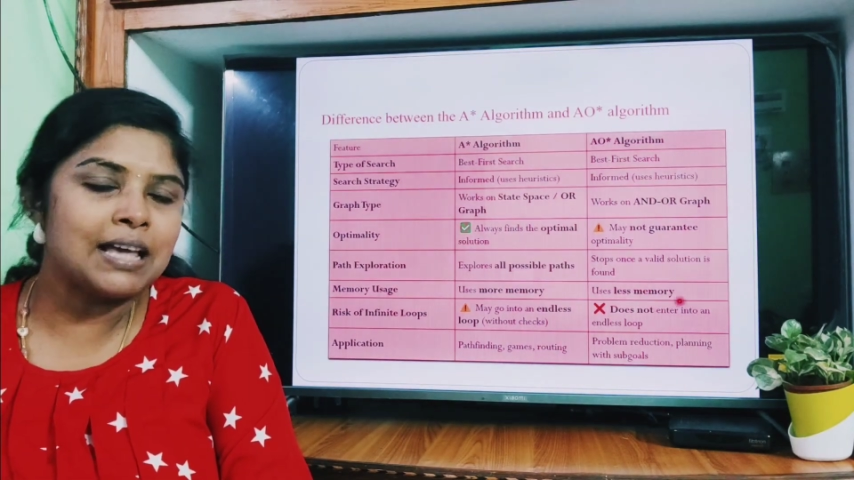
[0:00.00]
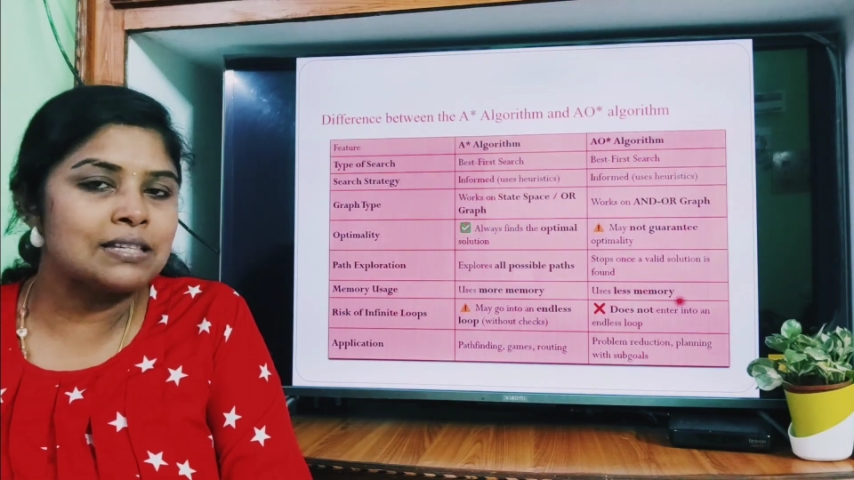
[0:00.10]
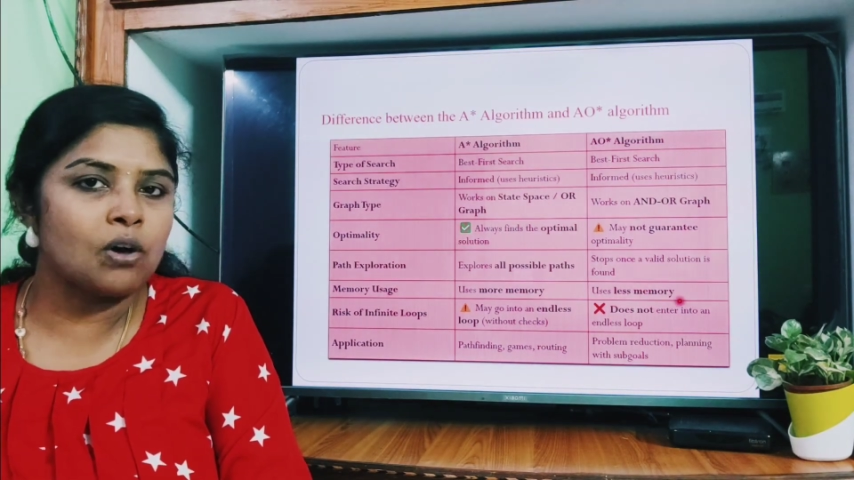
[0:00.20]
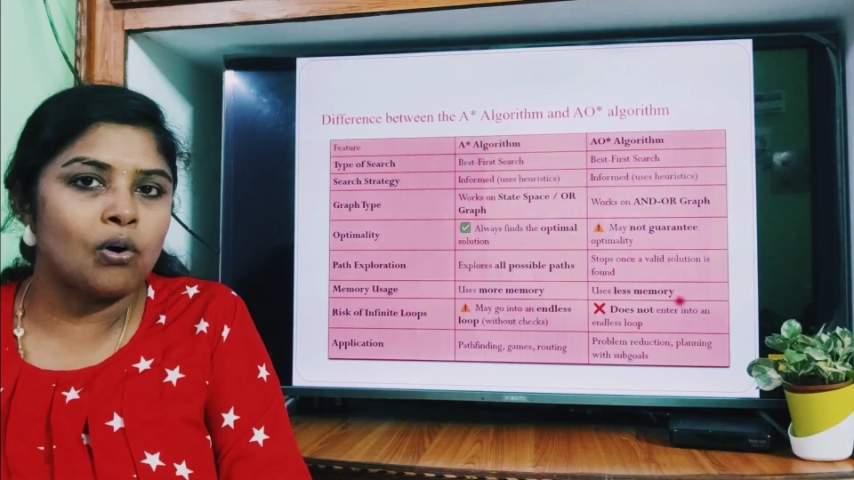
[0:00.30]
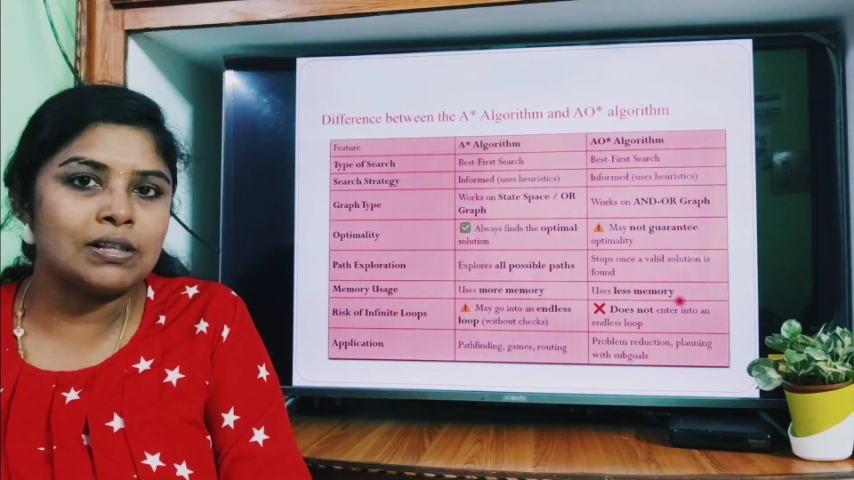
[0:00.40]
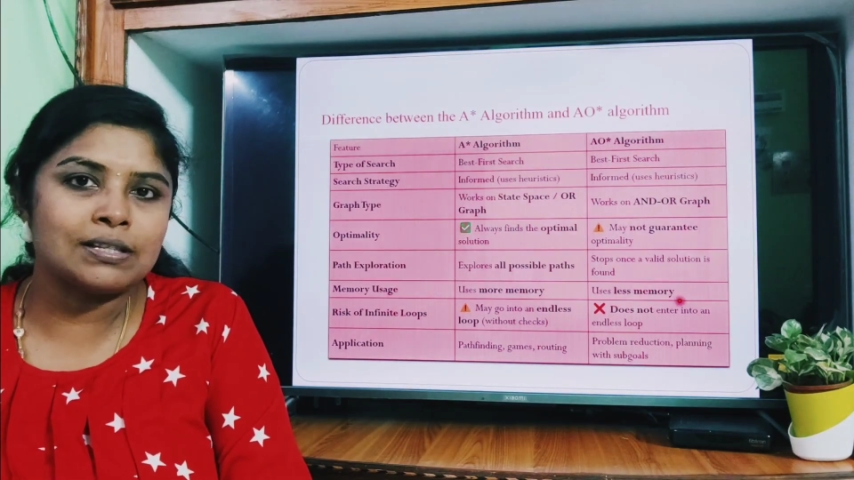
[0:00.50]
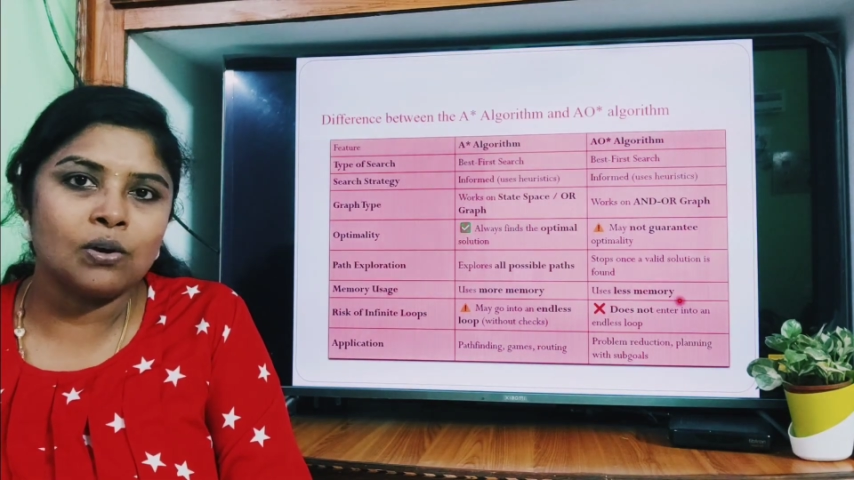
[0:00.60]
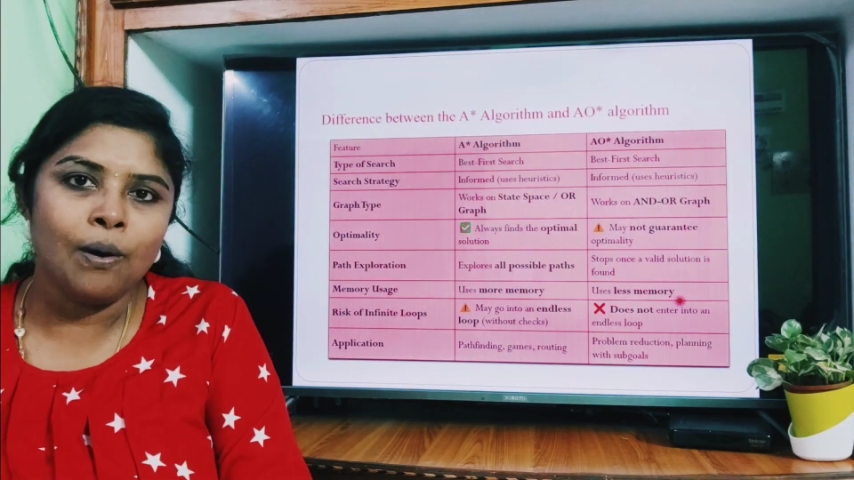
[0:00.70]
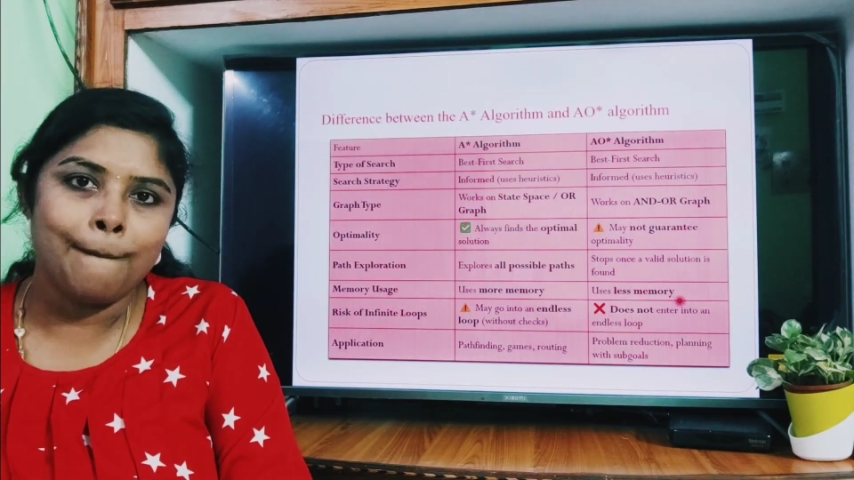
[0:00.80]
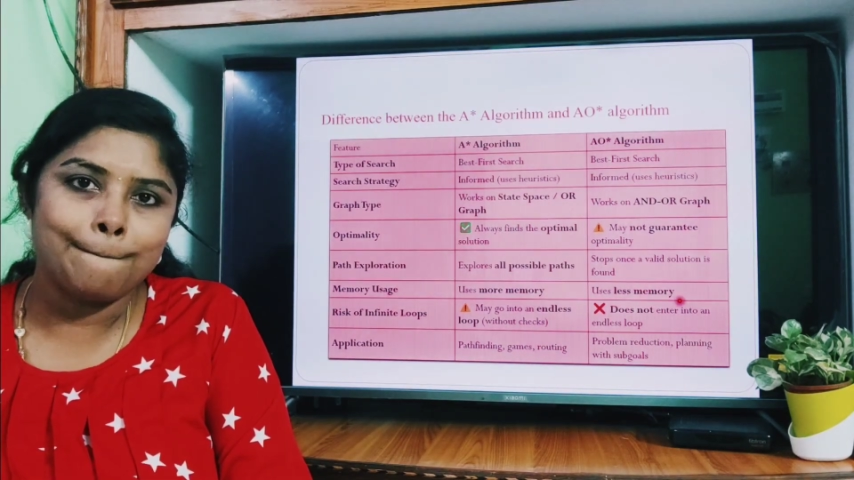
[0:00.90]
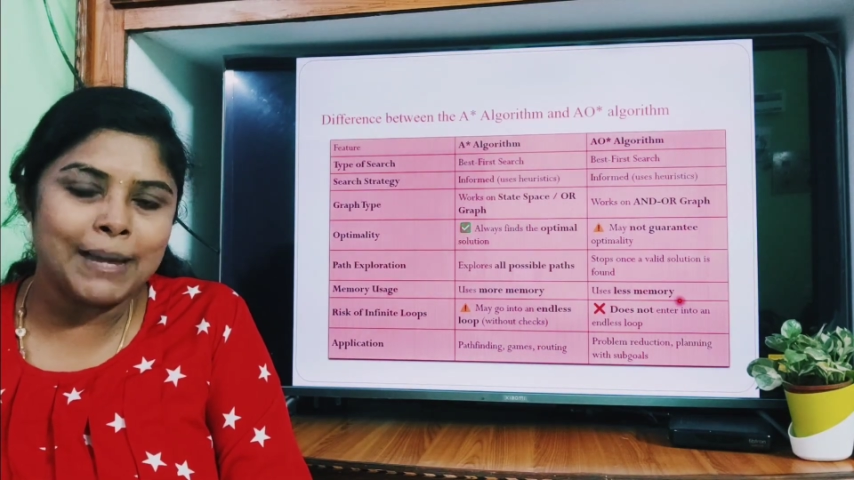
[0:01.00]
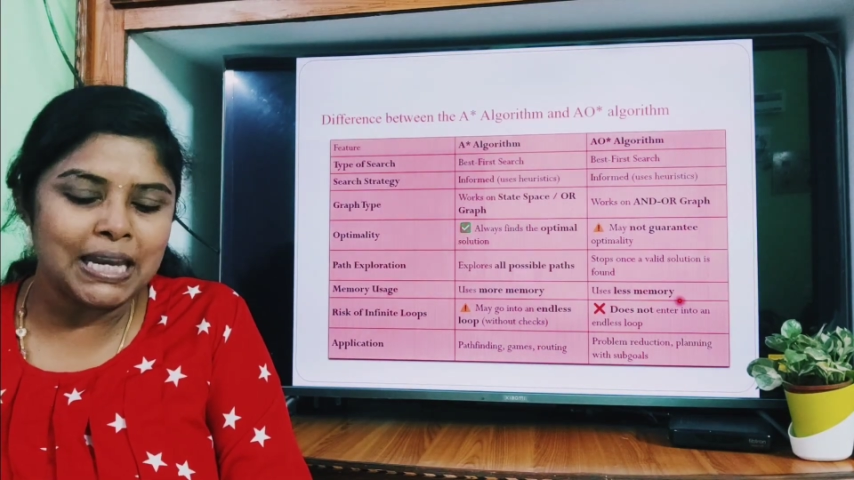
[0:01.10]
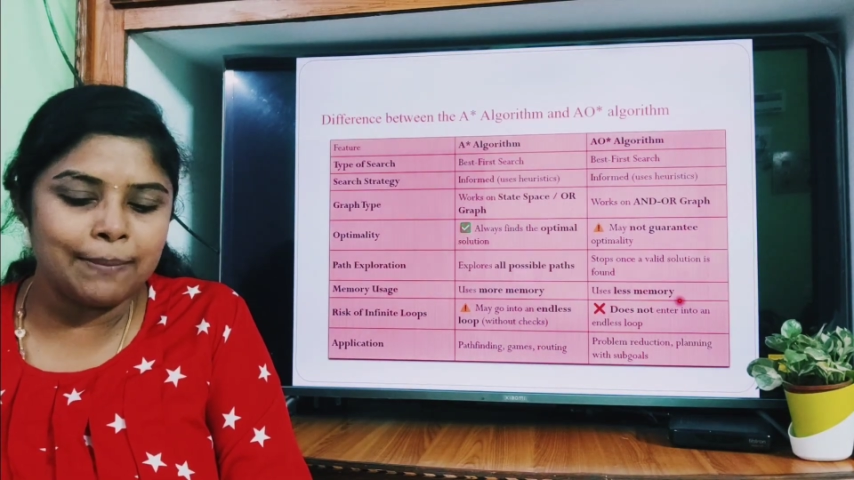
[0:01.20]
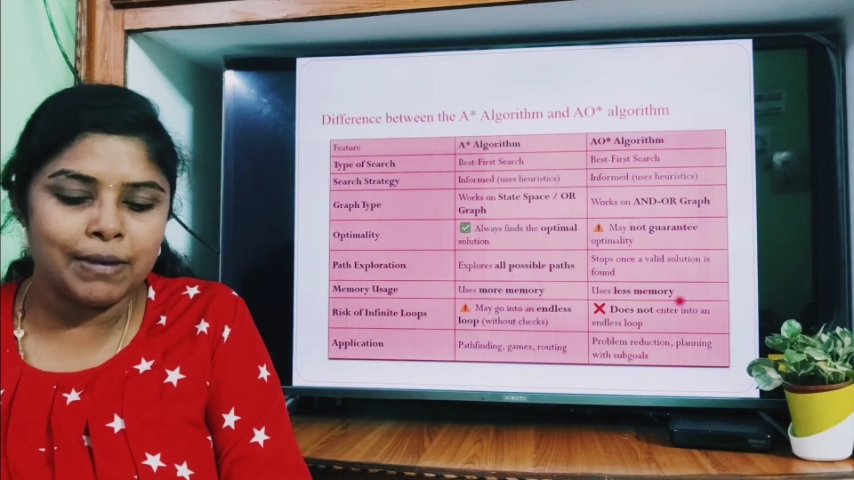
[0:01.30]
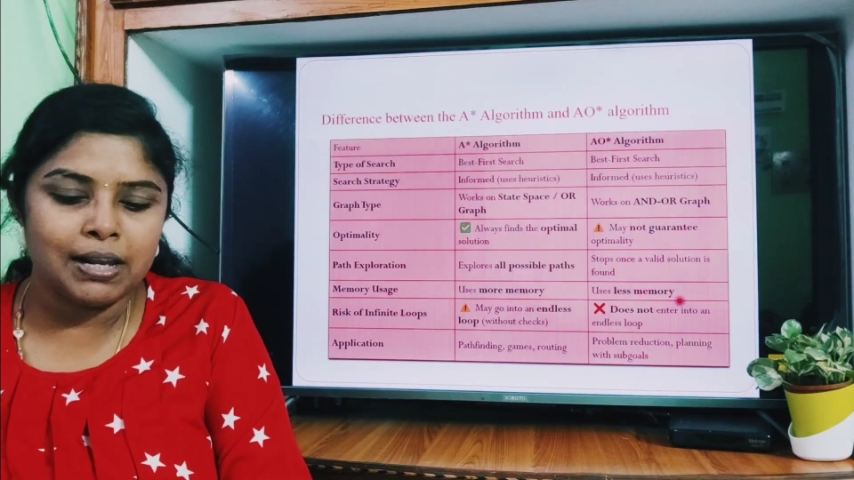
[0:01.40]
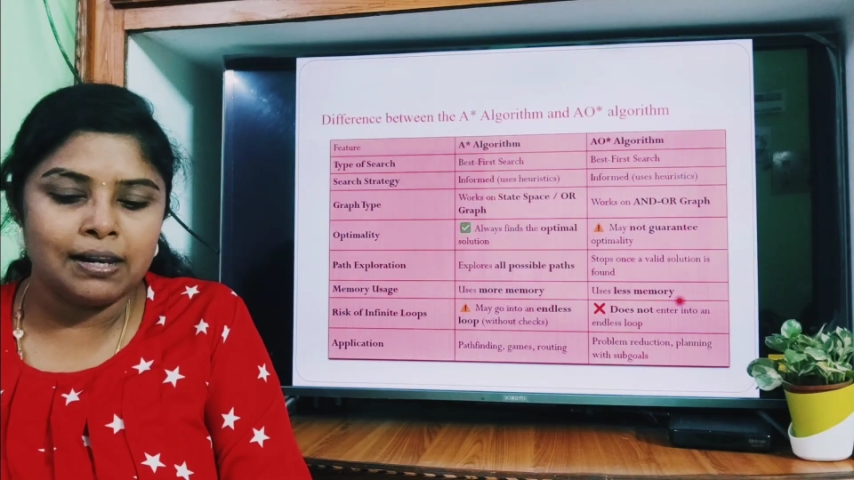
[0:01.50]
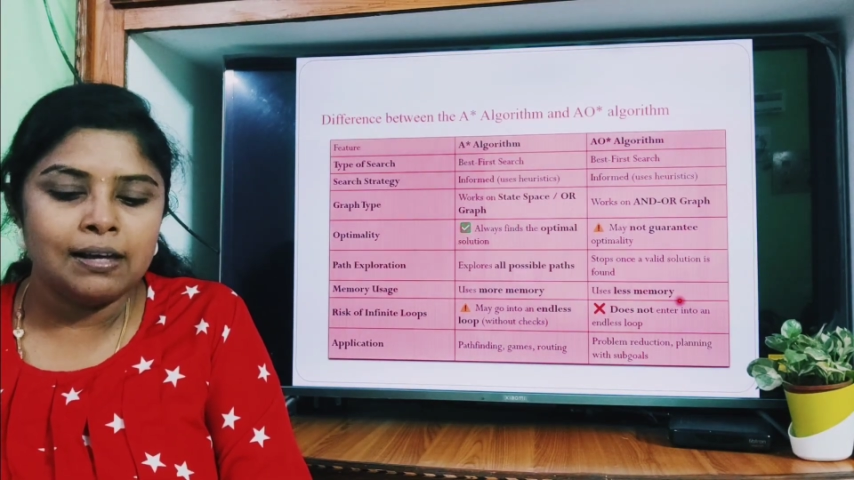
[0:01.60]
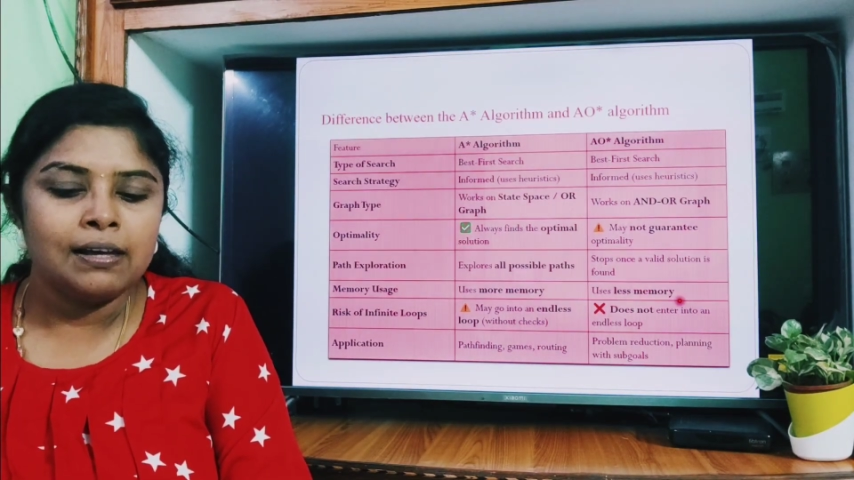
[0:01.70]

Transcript: is also minimal.